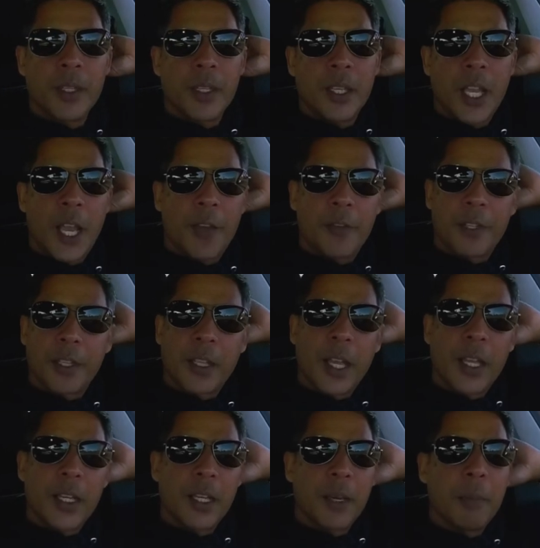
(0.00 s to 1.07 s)
have the
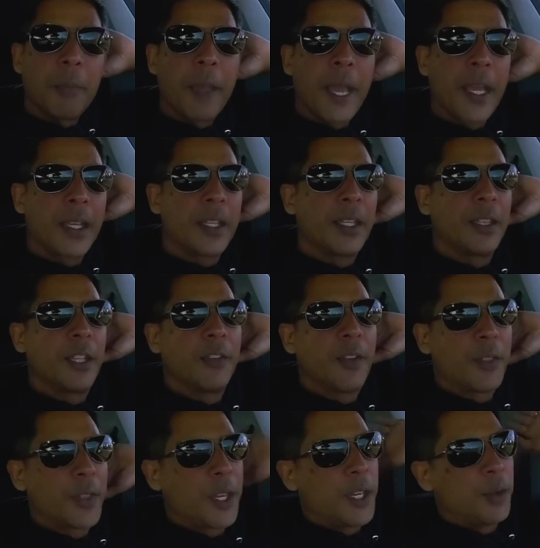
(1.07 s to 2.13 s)
client come back in the
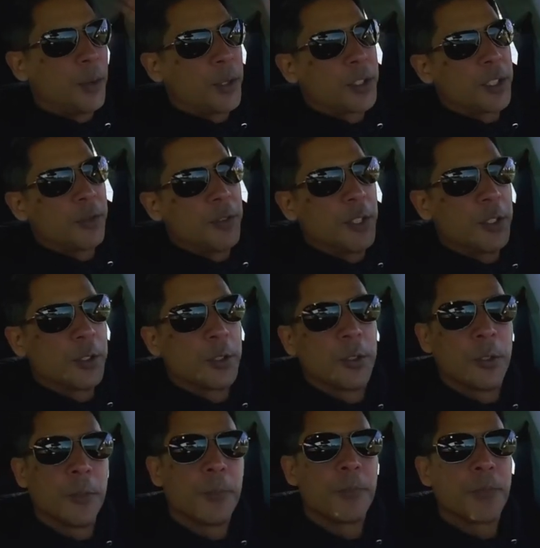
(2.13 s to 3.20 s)
event that he wants the
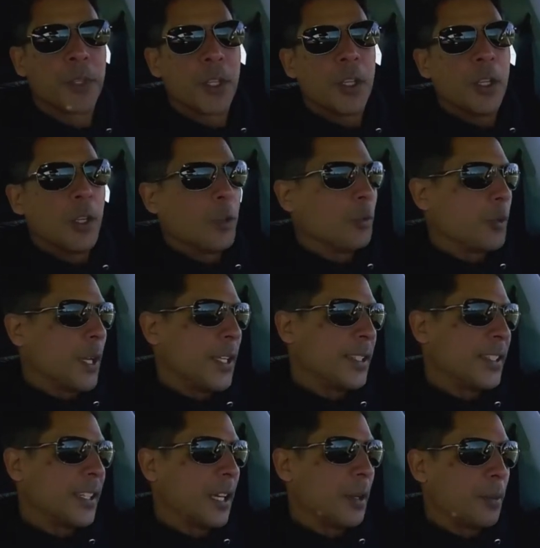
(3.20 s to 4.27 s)
vehicle
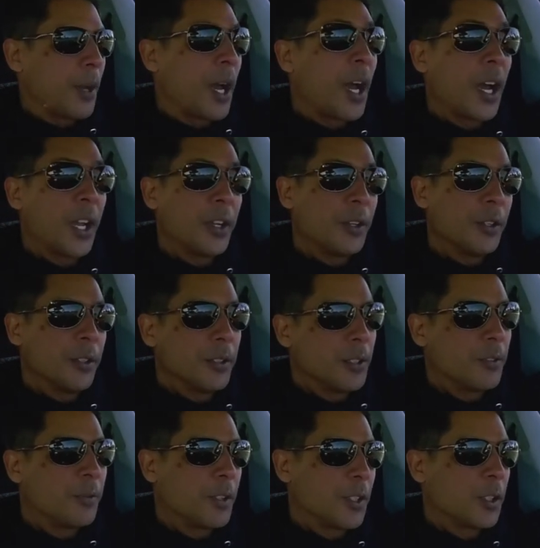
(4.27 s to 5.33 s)
raised up higher
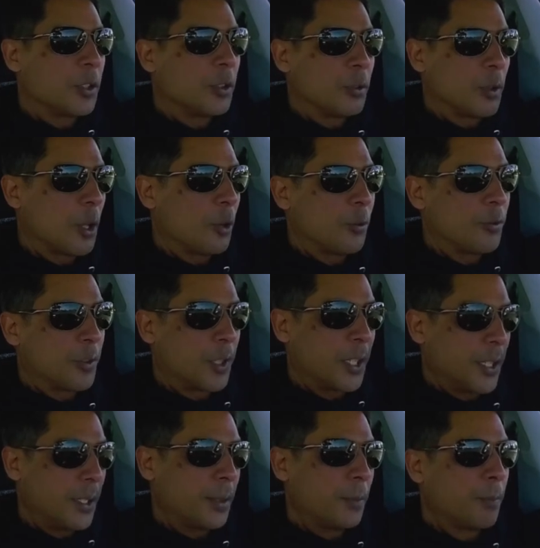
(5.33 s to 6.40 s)
if it's too low for
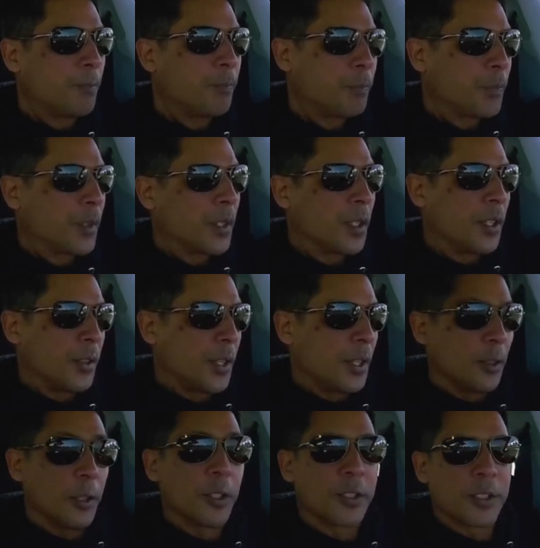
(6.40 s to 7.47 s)
him.
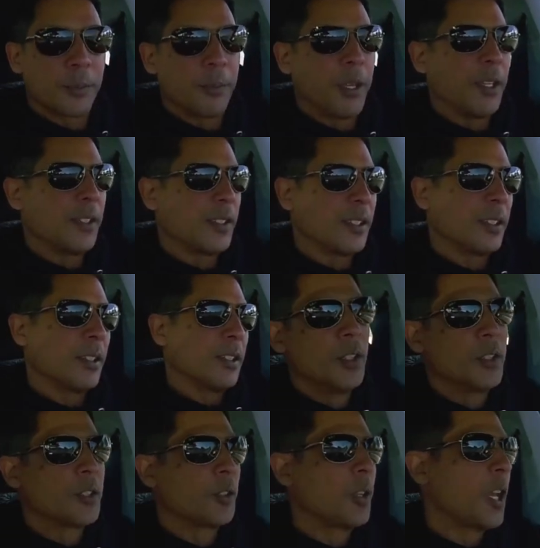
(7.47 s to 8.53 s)
Thing looks amazing.
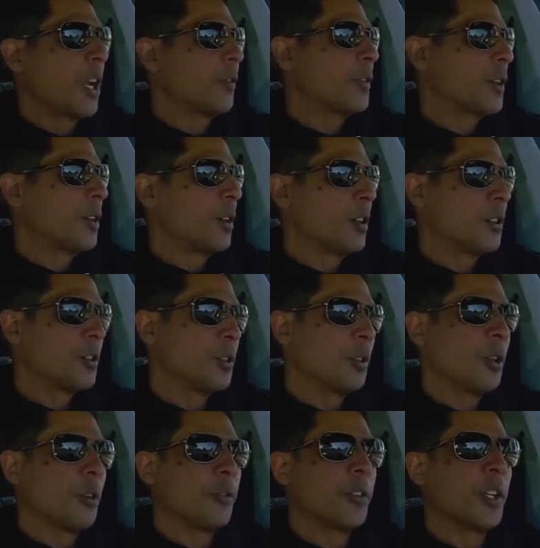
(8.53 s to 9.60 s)
So yeah, if the car is too
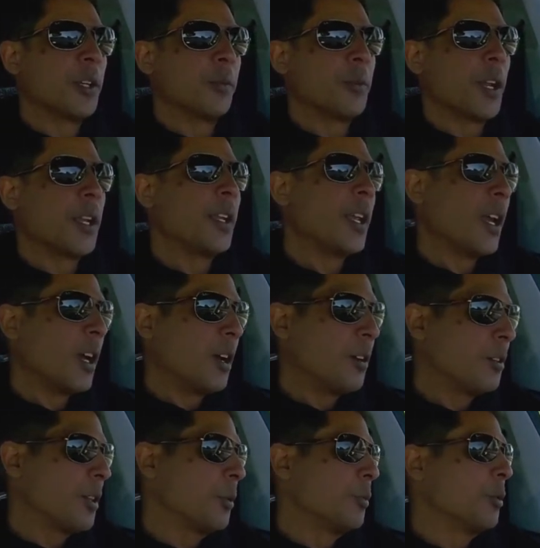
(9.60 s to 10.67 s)
low for him right
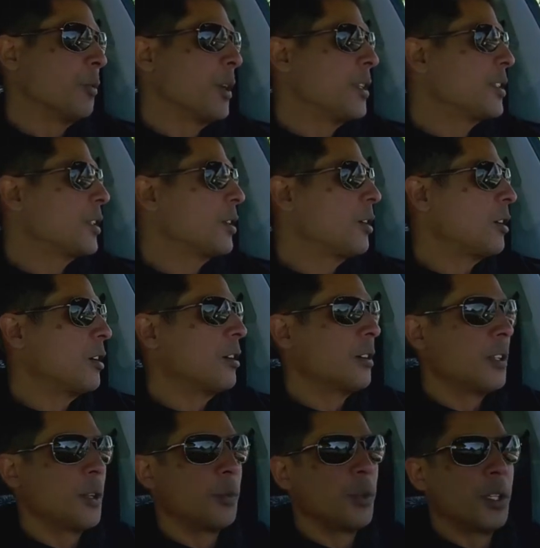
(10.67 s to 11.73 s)
now, then we'll raise the car
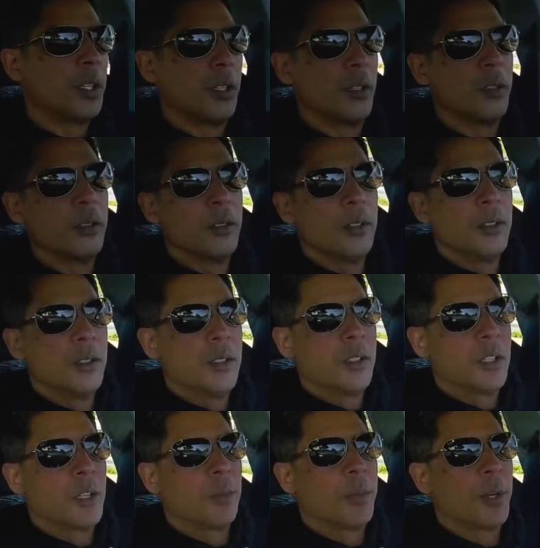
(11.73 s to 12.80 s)
and then we can
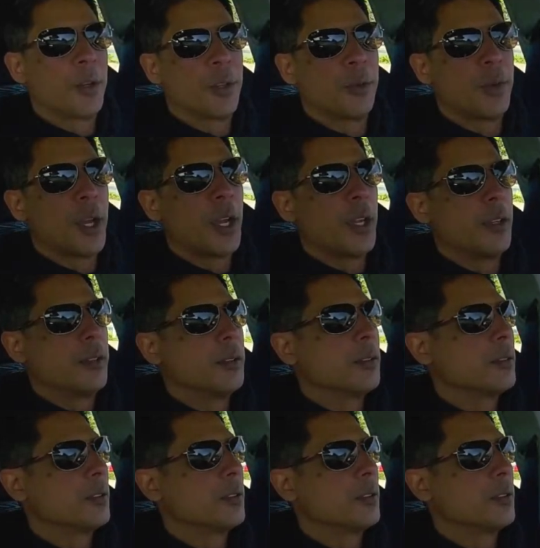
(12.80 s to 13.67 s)
compare the ride